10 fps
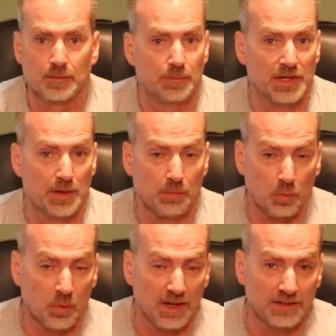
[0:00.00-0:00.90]
But number
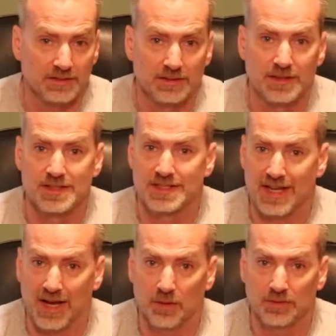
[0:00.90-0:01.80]
1,
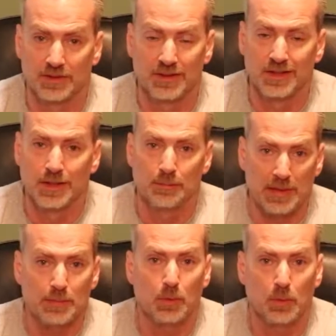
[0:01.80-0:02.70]
sound.
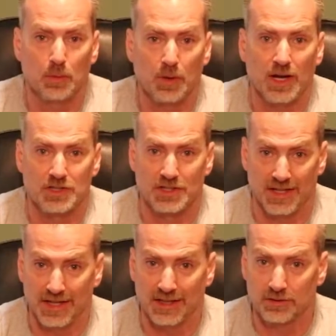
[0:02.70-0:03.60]
People will watch
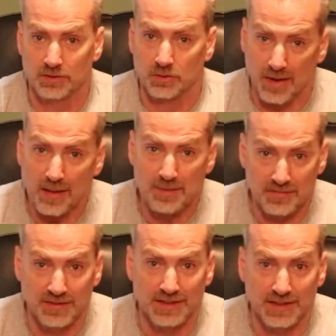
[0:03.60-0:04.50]
a crappy
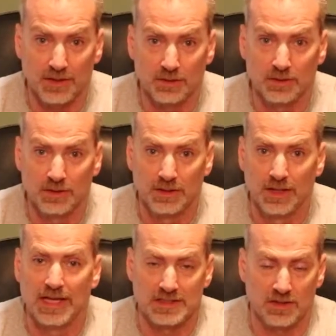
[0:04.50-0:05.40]
video
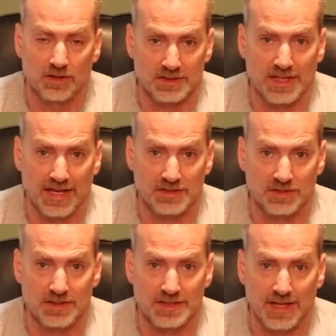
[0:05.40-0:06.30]
as long as it has
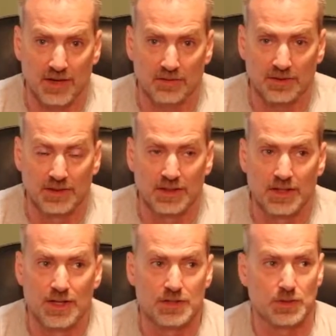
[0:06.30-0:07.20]
good sound.
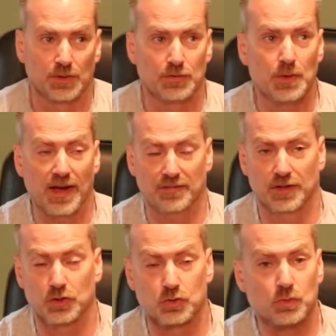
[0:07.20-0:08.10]
So if you have a
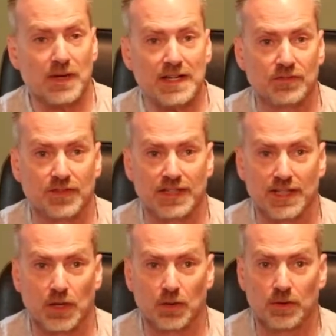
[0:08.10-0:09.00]
great
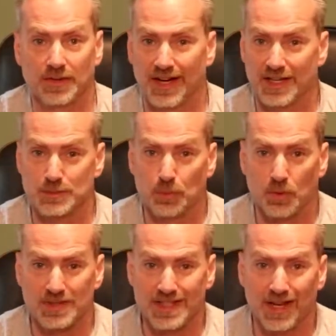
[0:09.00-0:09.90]
video that has
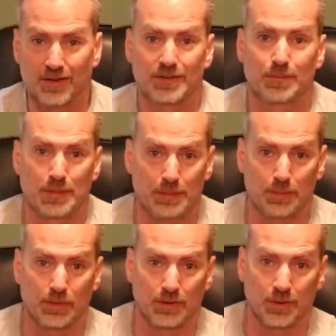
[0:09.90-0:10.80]
poor sound,
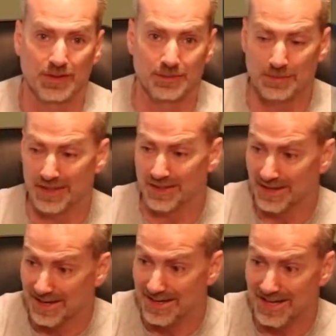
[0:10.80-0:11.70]
people are going to be
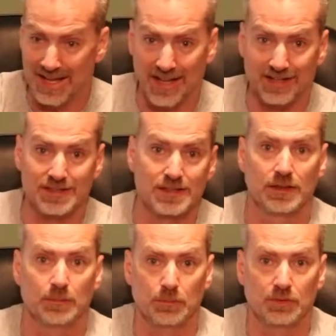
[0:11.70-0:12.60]

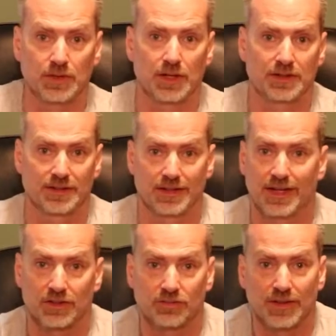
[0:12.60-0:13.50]
moving on to the
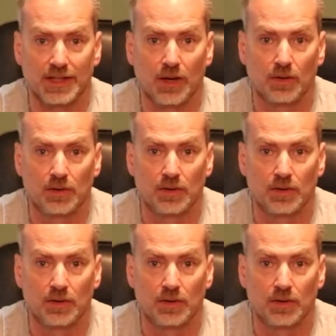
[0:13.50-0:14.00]
next video.